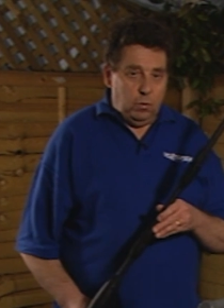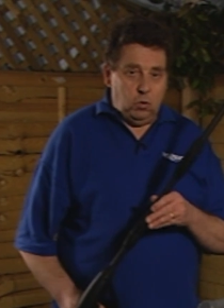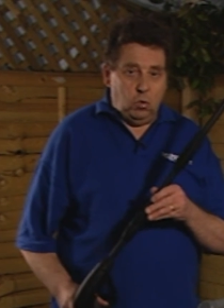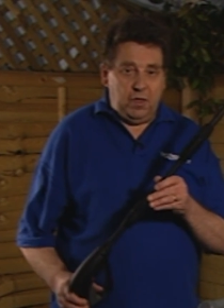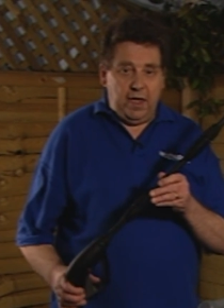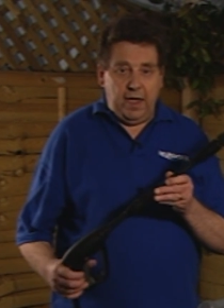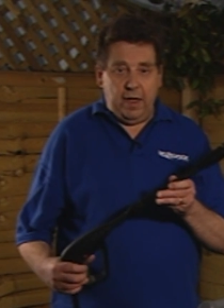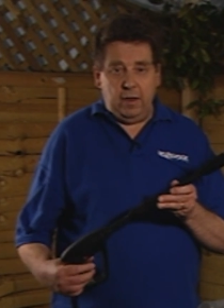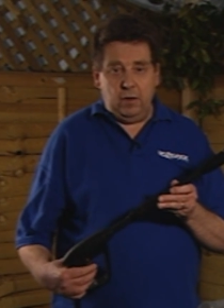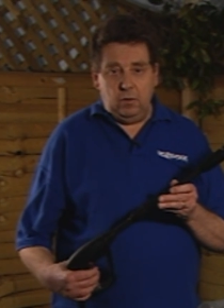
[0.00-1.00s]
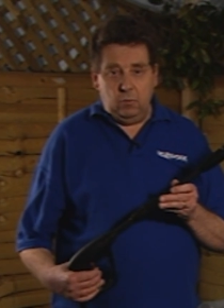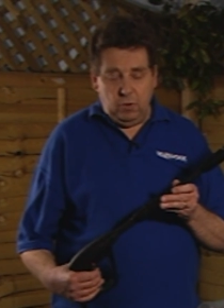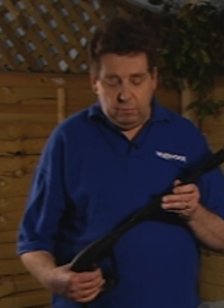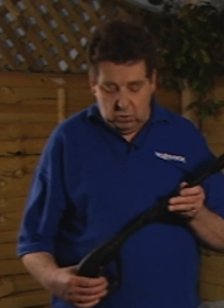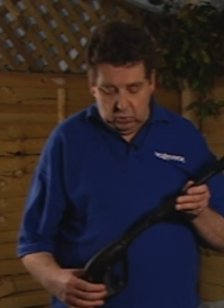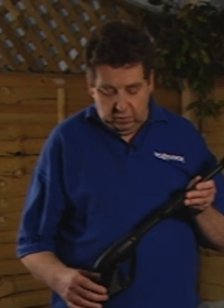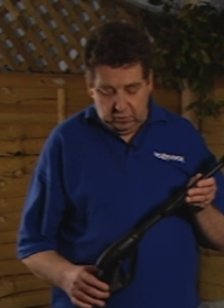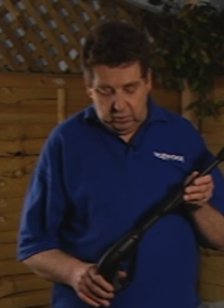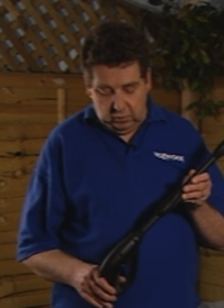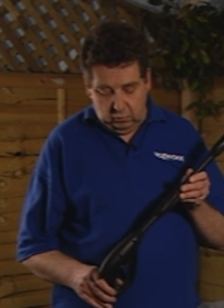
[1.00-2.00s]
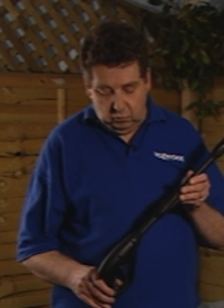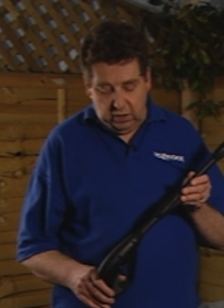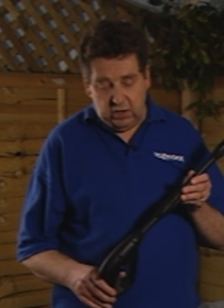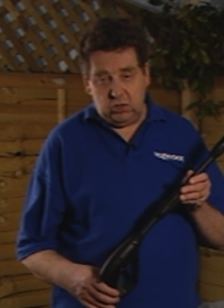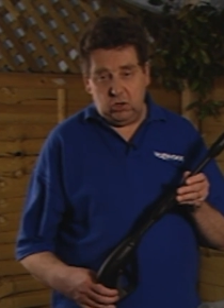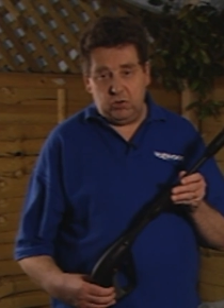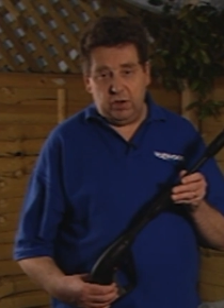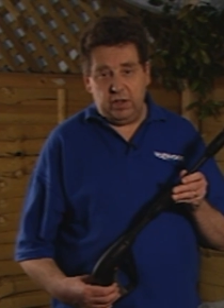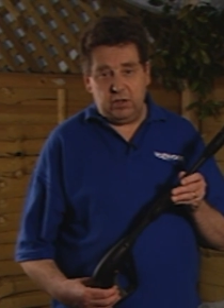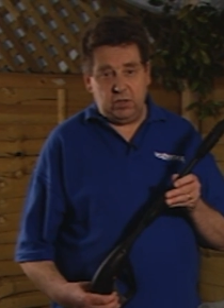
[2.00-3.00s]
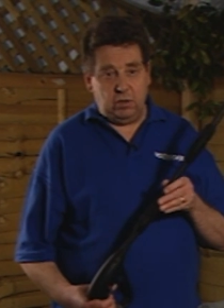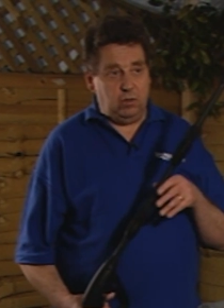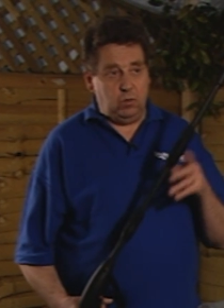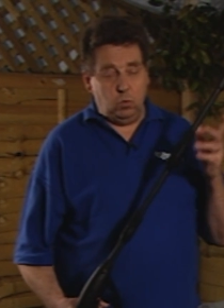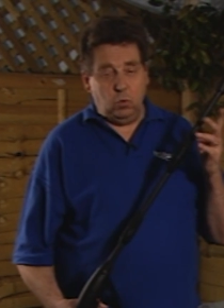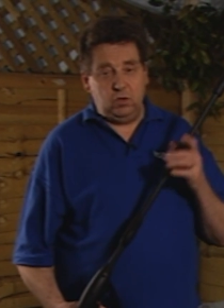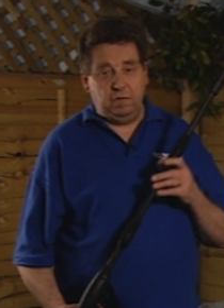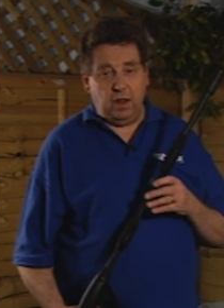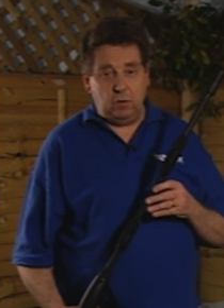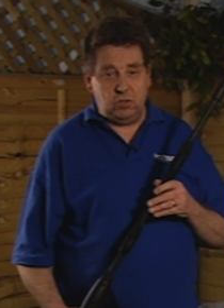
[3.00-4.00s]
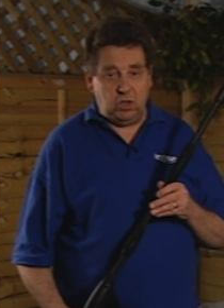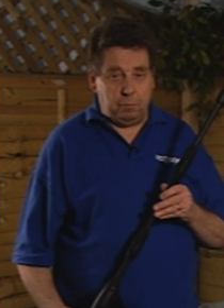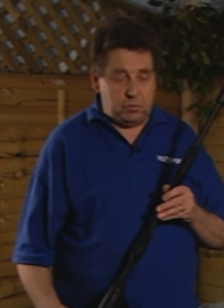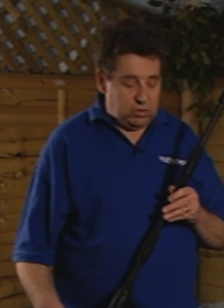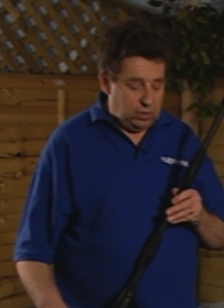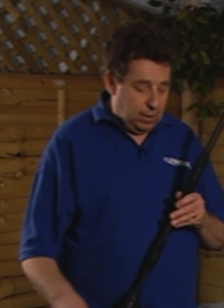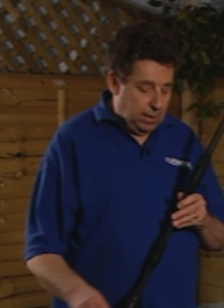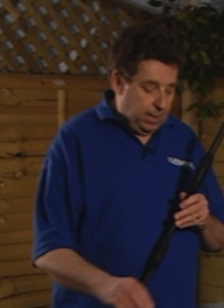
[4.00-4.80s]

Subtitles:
With all the air removed, release the trigger so that the water flow stops,